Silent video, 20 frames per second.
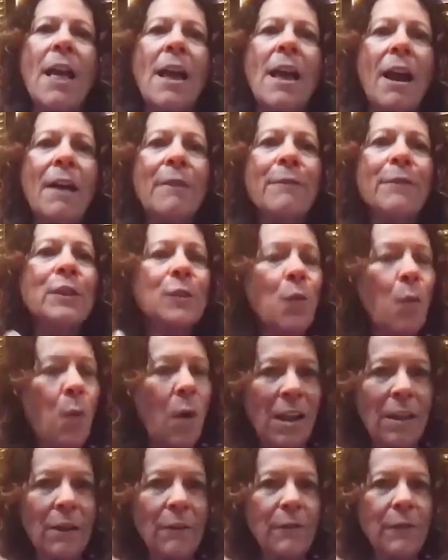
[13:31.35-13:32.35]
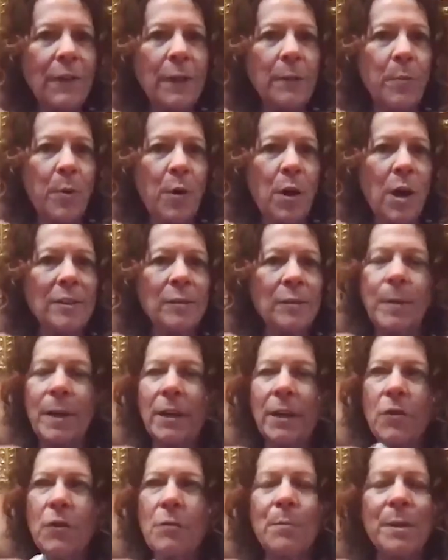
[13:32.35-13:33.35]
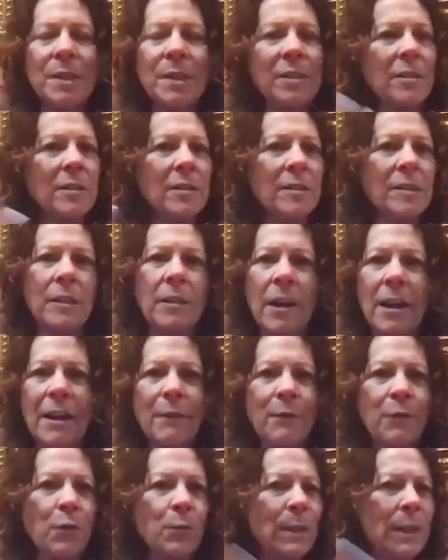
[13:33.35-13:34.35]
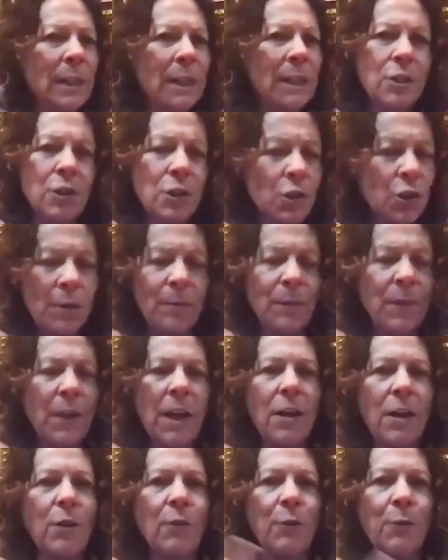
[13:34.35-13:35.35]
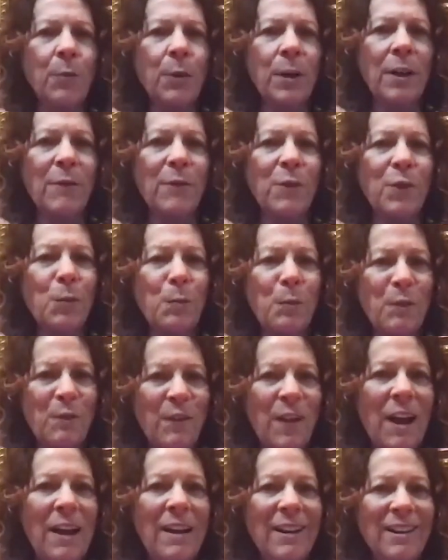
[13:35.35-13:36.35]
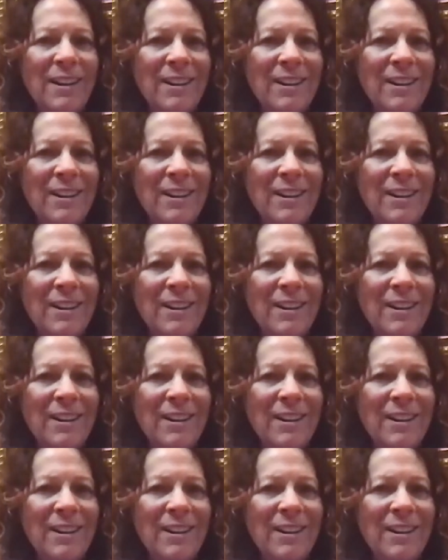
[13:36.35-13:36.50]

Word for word: of this qualified prospect, the business, the life, the relationship, the health, whatever you provide.